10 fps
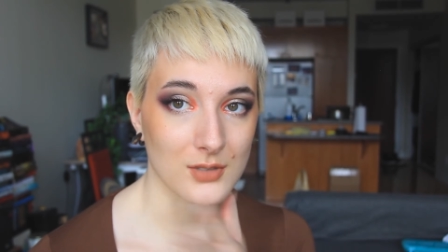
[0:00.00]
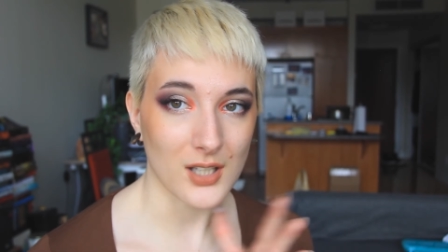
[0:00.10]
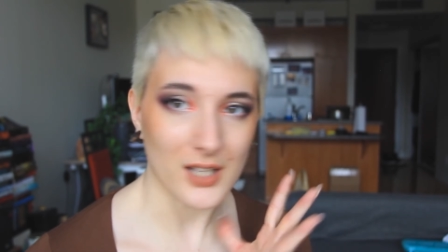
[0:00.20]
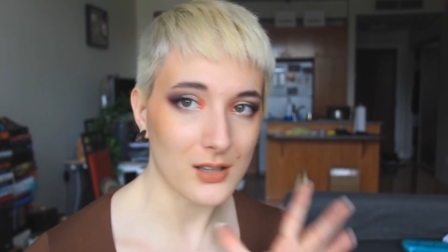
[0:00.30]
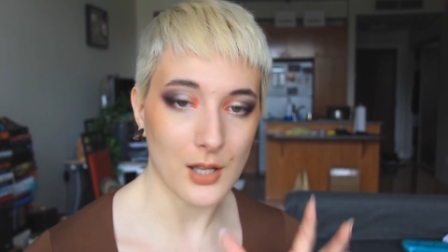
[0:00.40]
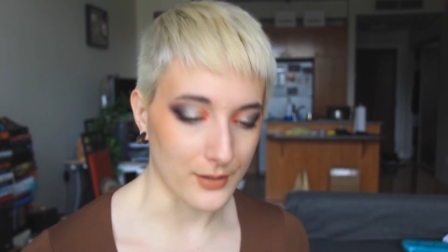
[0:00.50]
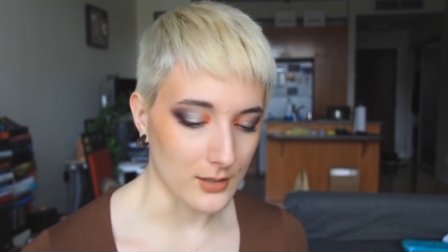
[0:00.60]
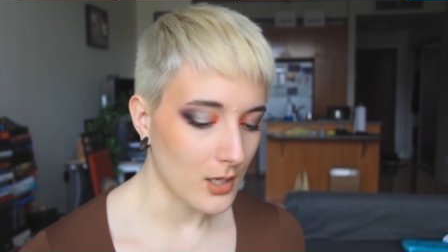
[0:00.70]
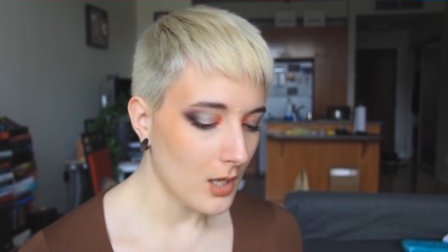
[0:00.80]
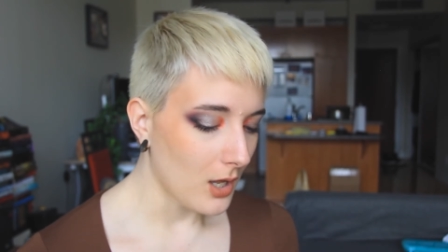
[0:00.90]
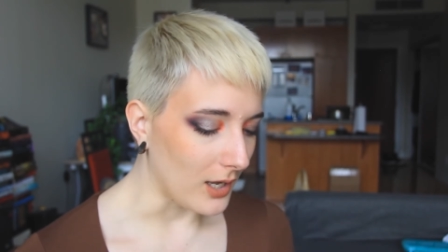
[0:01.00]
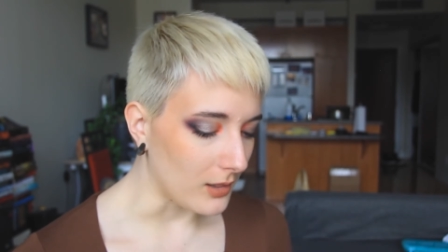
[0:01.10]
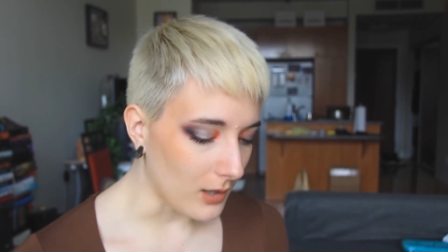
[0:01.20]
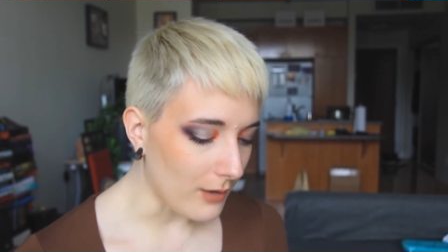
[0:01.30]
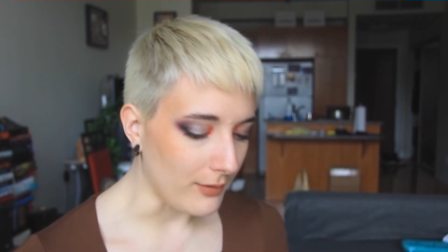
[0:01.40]
I love it. I
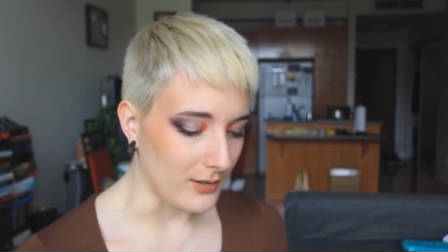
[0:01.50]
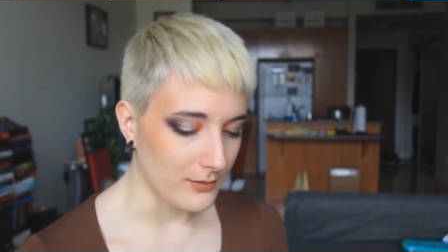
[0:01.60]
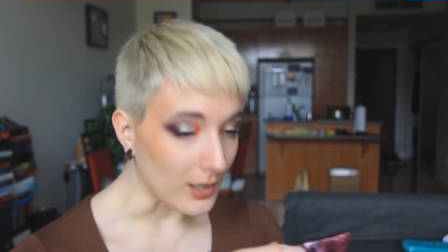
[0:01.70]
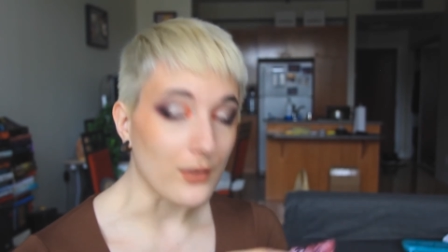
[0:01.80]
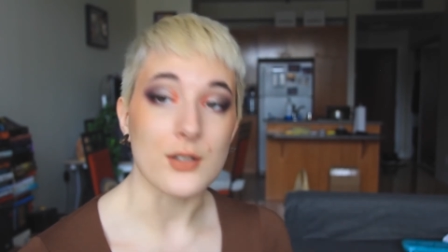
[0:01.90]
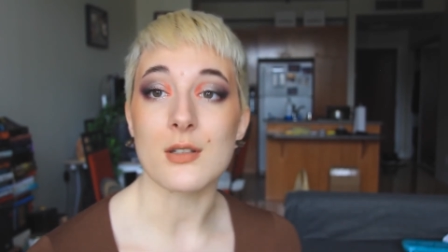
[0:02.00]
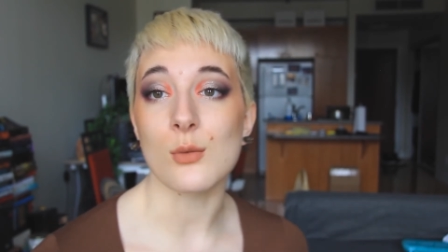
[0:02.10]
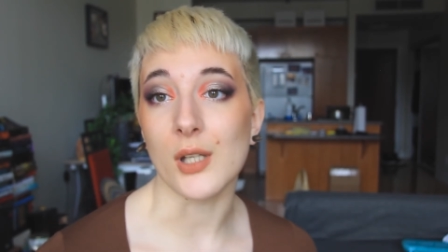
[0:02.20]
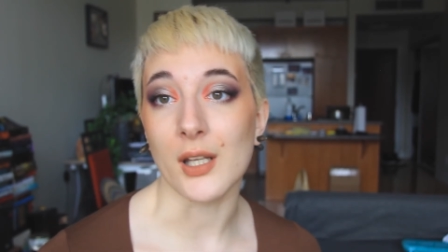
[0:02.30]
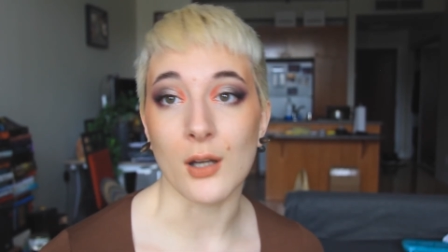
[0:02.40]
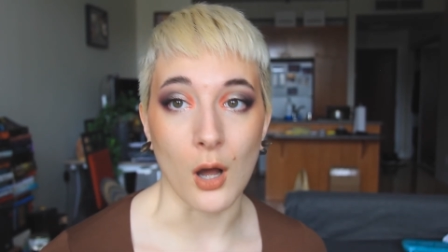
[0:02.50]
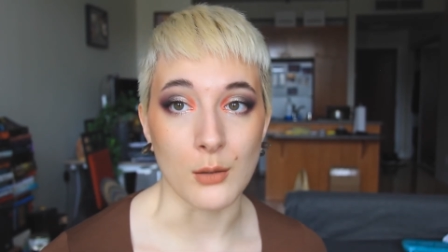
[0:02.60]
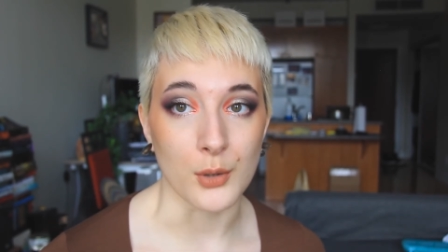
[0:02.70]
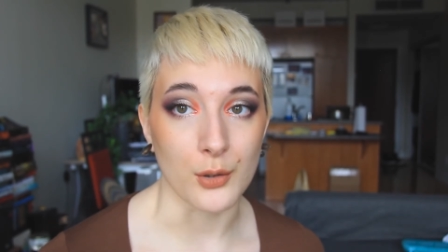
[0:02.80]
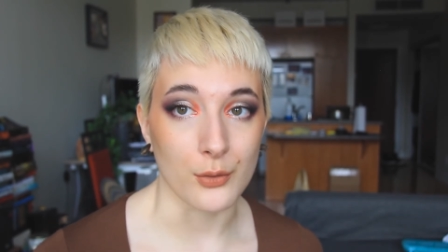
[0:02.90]
love it. Yeah, this is a winning
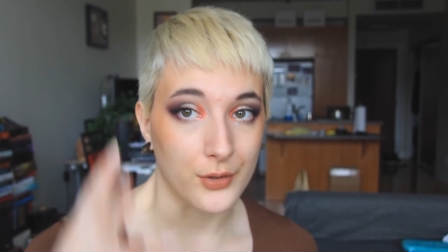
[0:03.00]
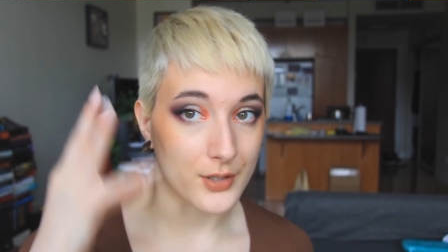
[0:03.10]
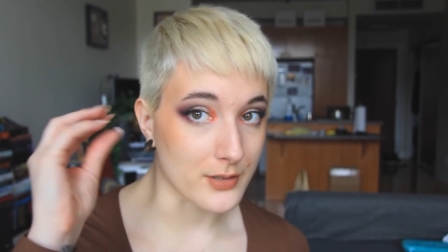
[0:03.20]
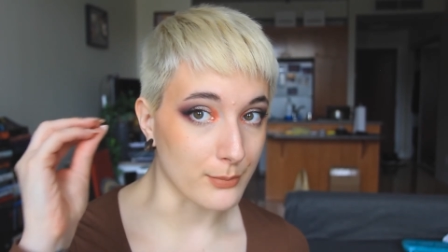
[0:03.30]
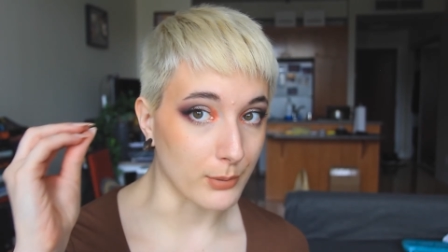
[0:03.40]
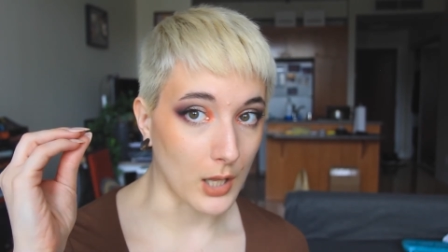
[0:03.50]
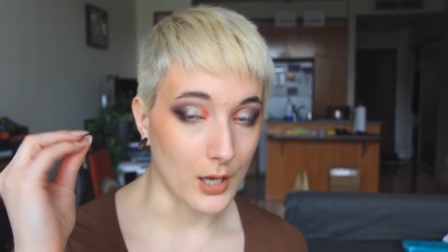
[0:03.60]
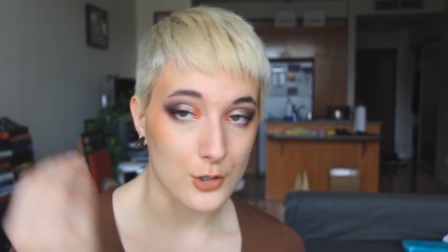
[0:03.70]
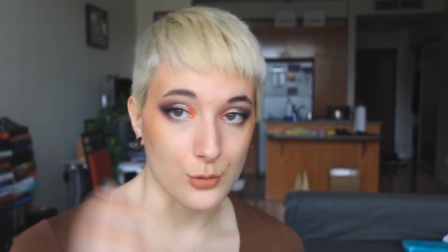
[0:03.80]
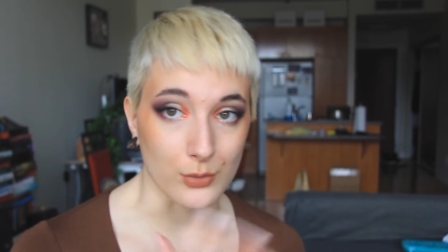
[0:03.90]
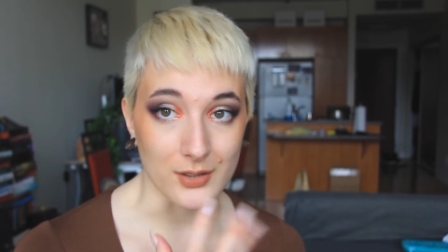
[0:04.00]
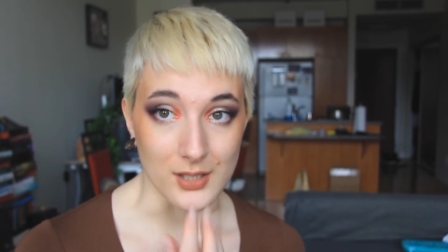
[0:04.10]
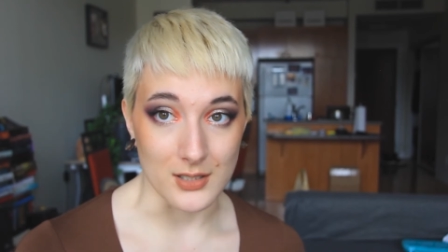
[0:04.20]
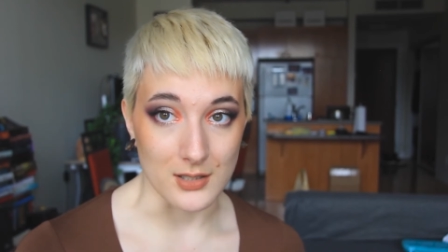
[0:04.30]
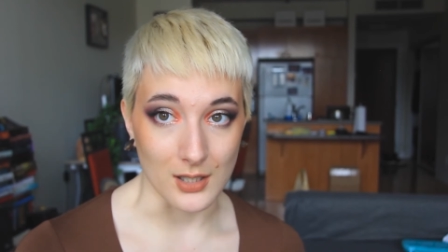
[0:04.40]
combo. This blush with
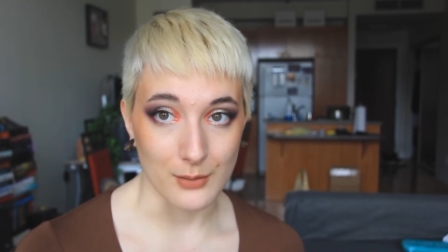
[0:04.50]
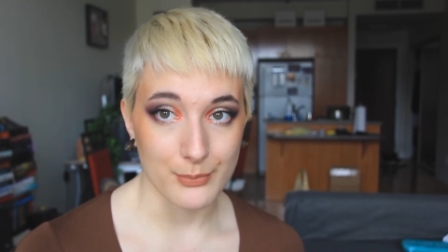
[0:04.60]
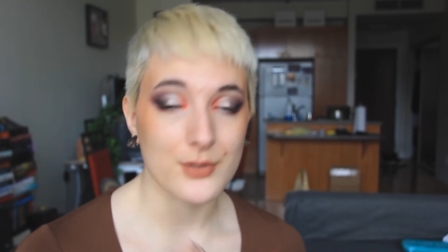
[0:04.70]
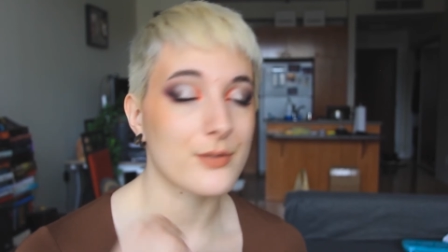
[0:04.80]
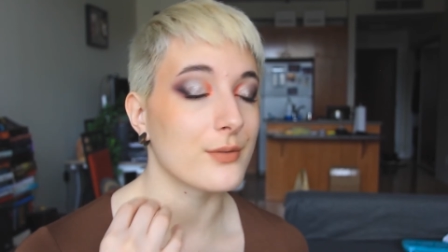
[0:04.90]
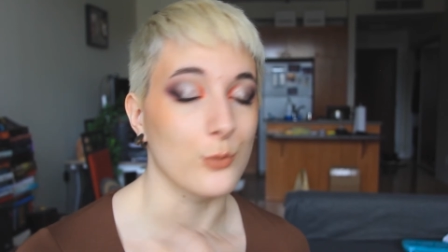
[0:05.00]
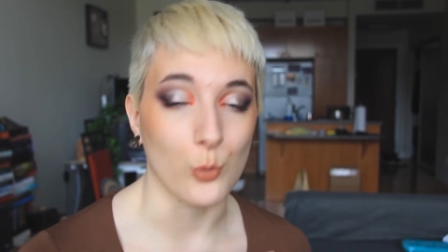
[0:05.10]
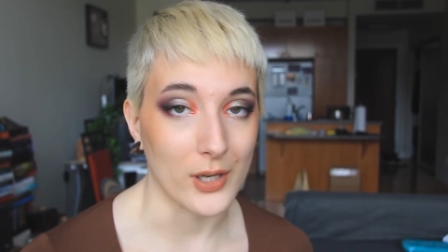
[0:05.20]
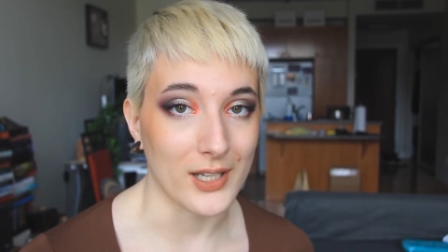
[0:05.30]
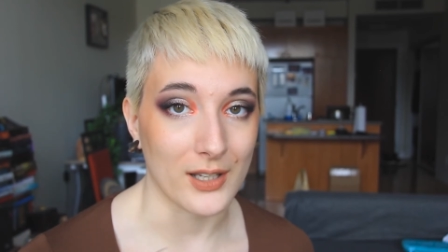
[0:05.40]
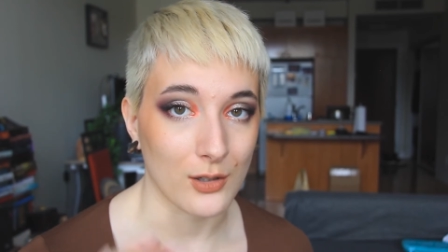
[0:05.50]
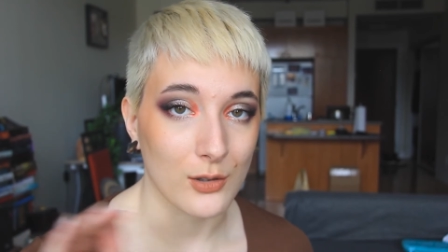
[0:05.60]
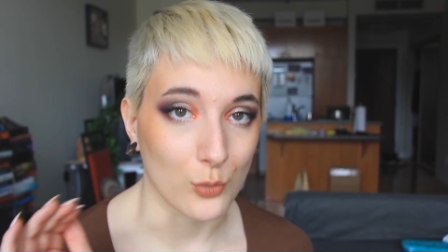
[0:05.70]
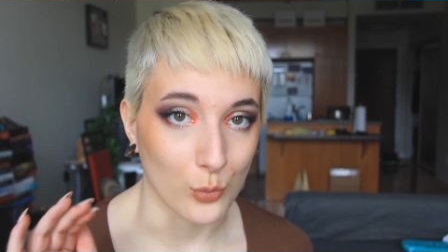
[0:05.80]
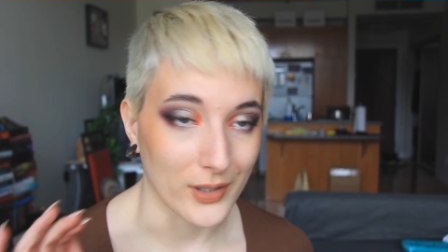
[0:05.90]
these lips, winning,
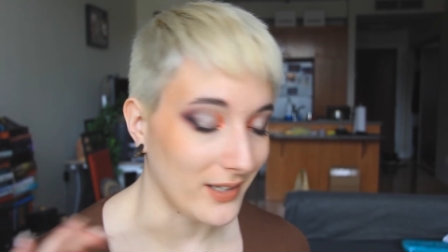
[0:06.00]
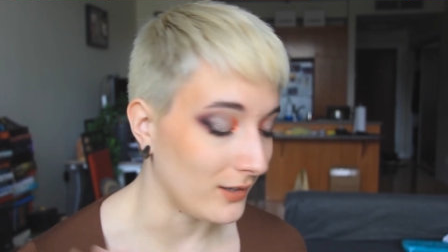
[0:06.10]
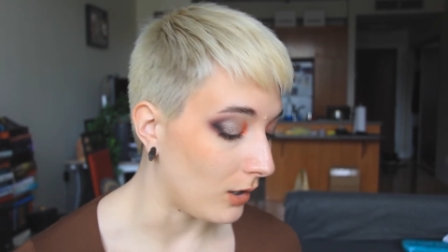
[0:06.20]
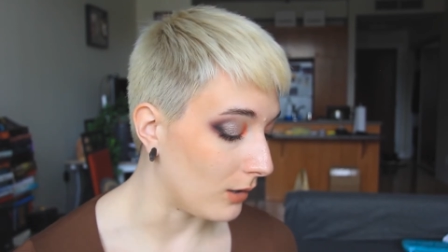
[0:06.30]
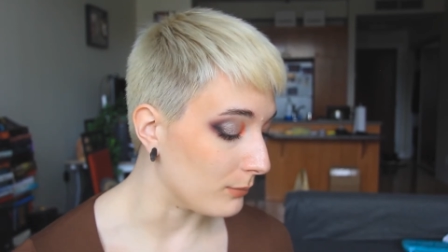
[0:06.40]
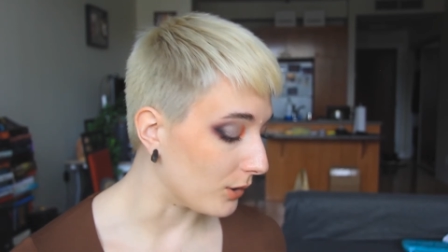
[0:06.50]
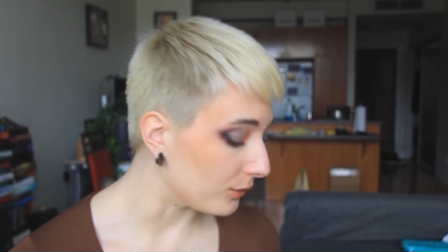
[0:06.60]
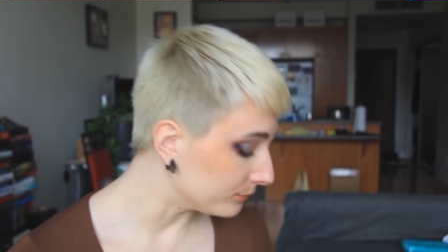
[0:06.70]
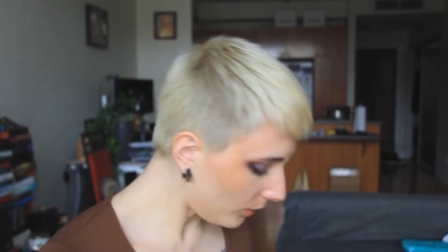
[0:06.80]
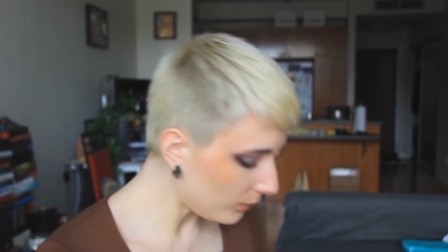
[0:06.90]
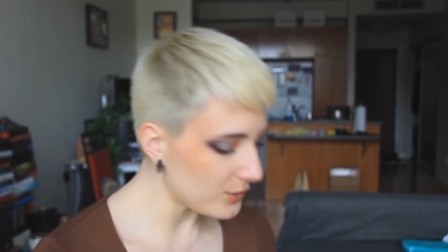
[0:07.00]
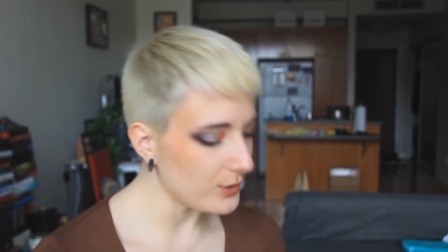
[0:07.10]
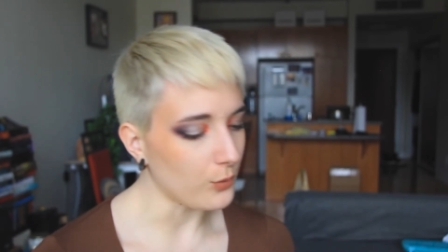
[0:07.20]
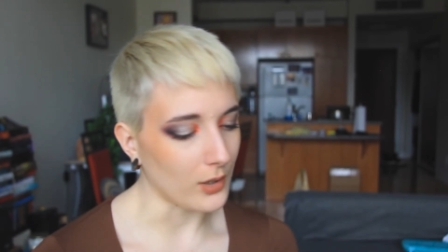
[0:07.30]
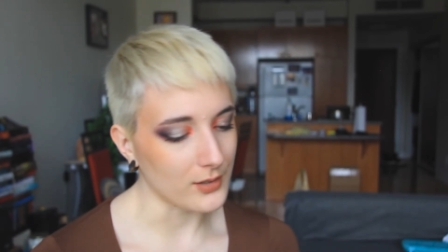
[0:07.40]
winning combo. Oh, do
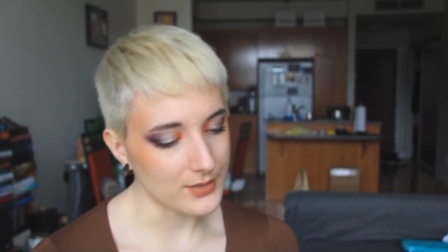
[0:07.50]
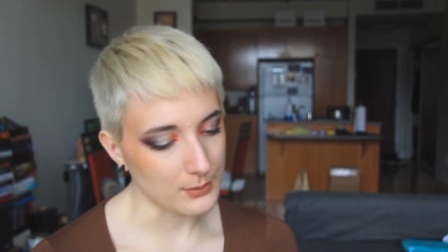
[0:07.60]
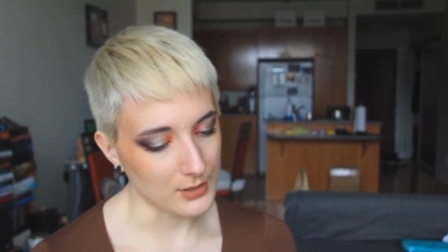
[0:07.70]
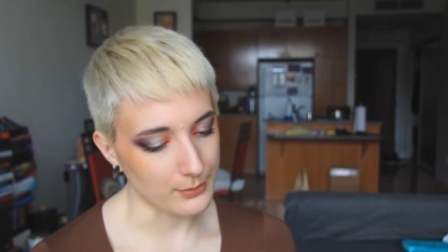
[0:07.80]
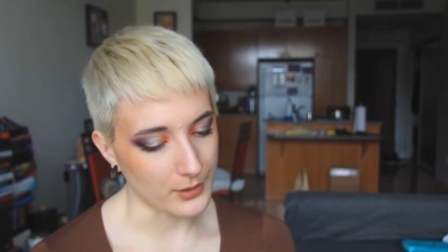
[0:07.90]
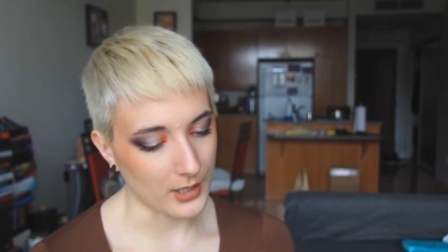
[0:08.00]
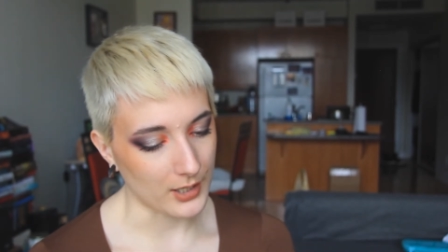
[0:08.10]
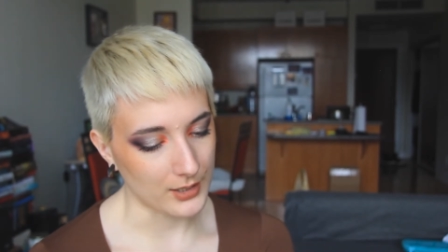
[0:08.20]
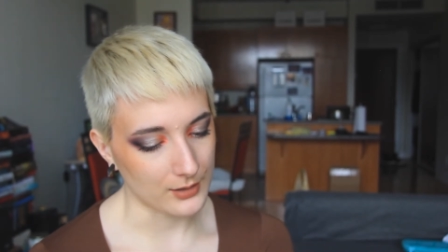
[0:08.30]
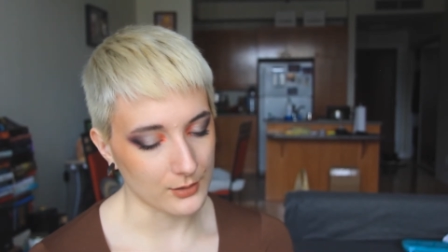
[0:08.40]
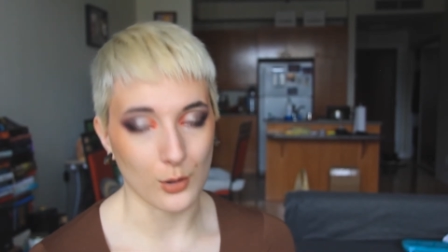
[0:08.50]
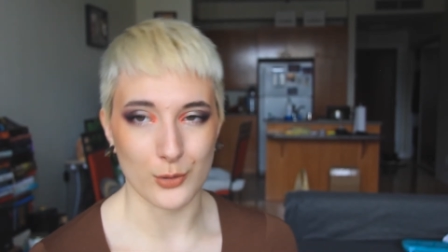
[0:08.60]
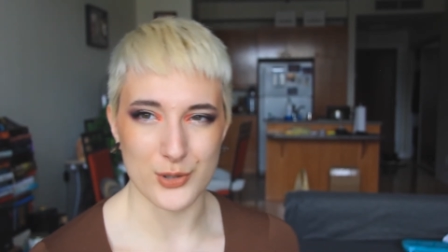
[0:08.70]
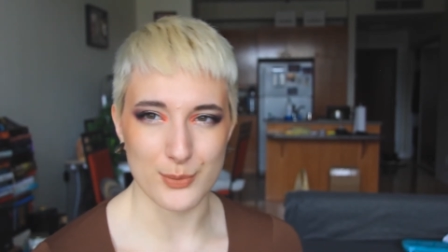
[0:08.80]
you want to see me apply Cold